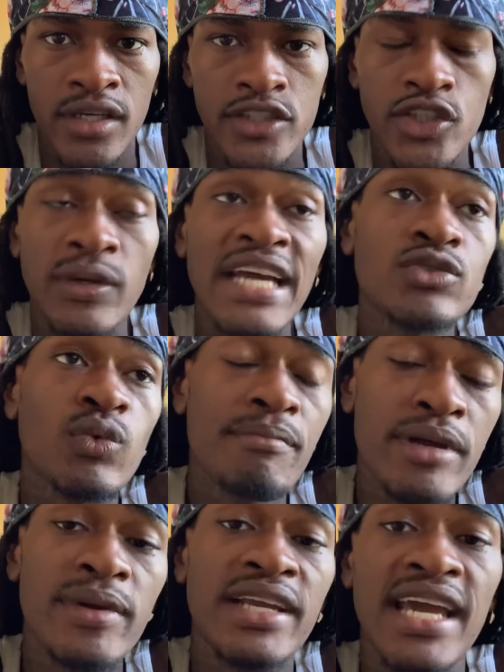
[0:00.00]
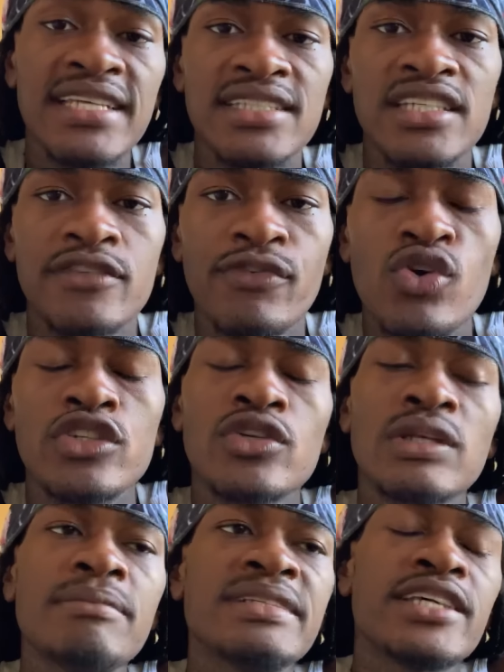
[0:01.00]
So that's what mirror gazing is for.
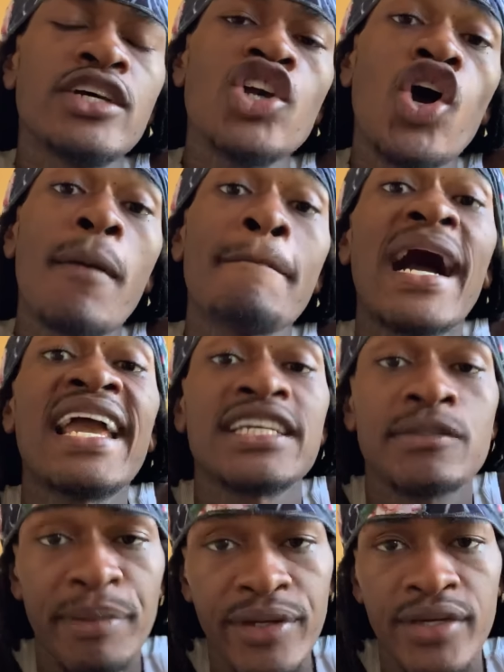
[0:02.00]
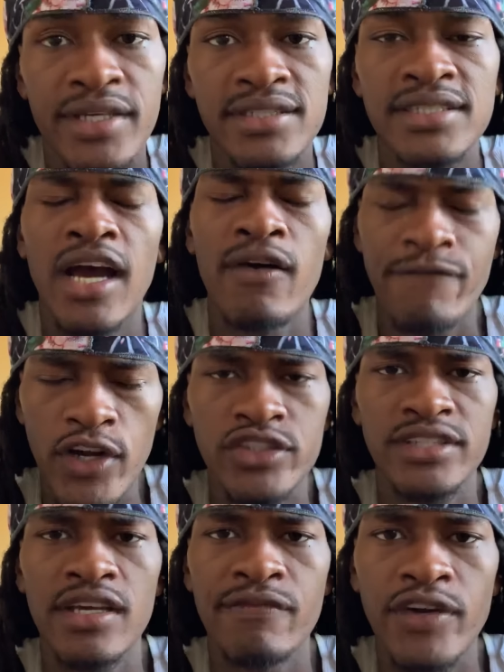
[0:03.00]
So let me tell y'all my experience. Now,
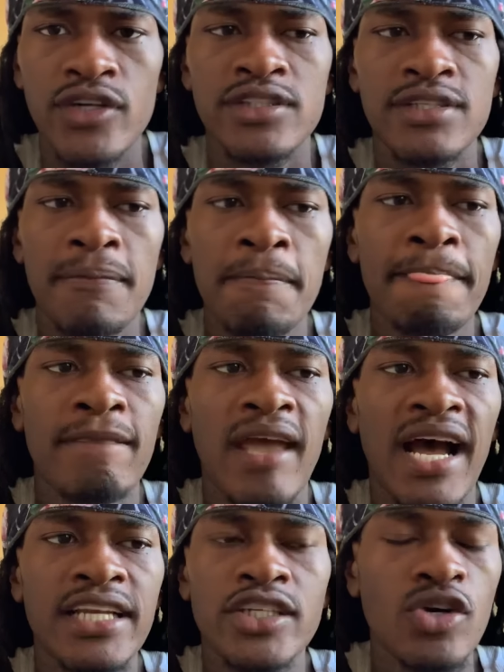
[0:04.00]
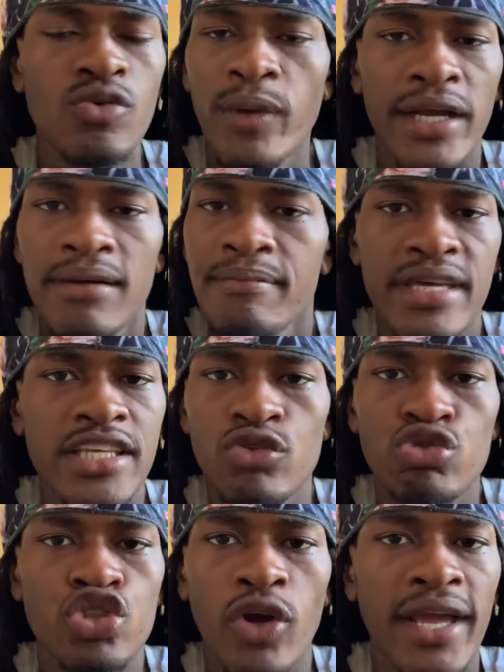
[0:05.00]
first thing first, I don't recommend
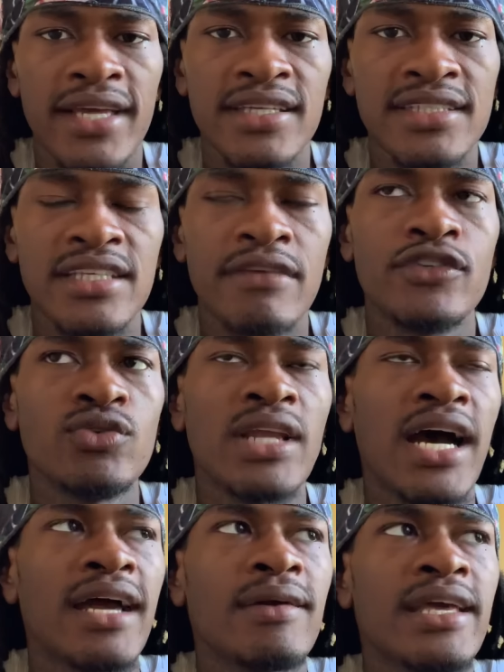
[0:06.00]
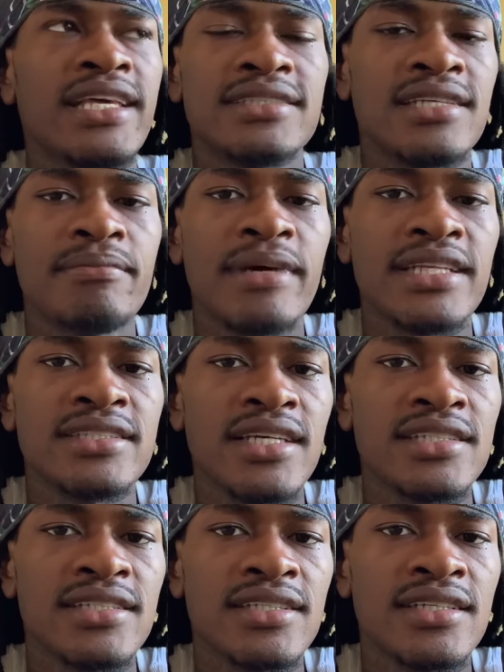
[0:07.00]
you trying this if you're not into
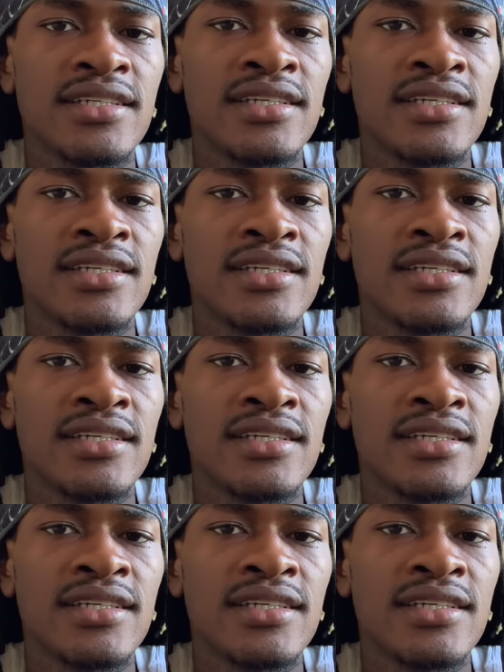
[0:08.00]
meditation.